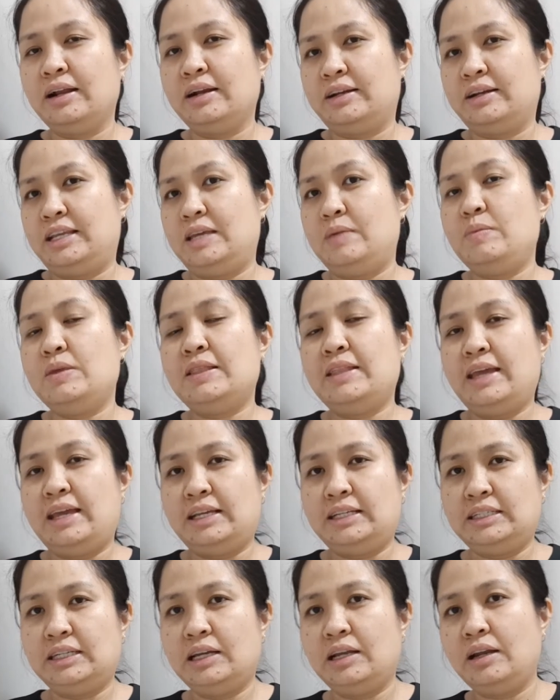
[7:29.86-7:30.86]

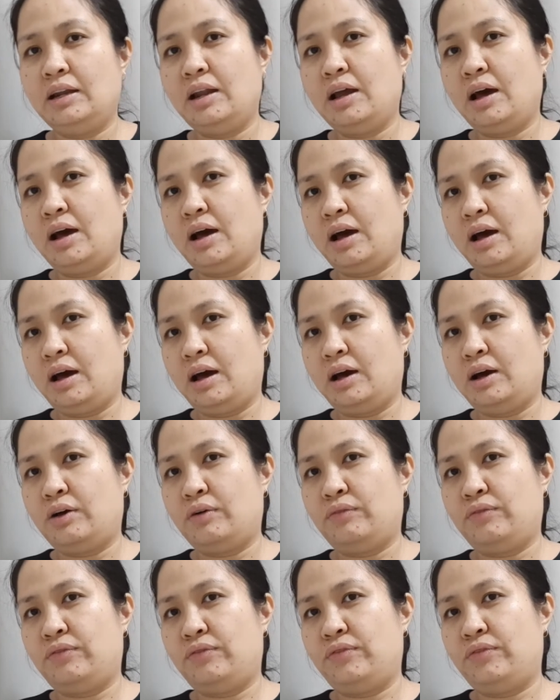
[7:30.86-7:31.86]
limitation of
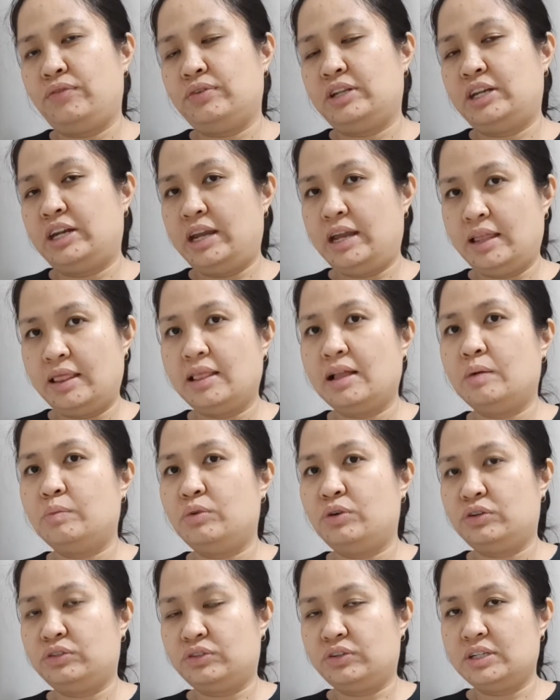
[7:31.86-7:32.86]
trained
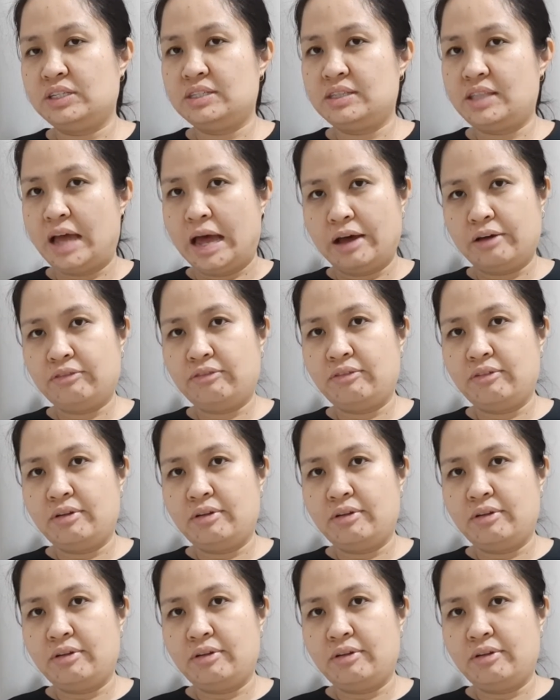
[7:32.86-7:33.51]
laboratory staff,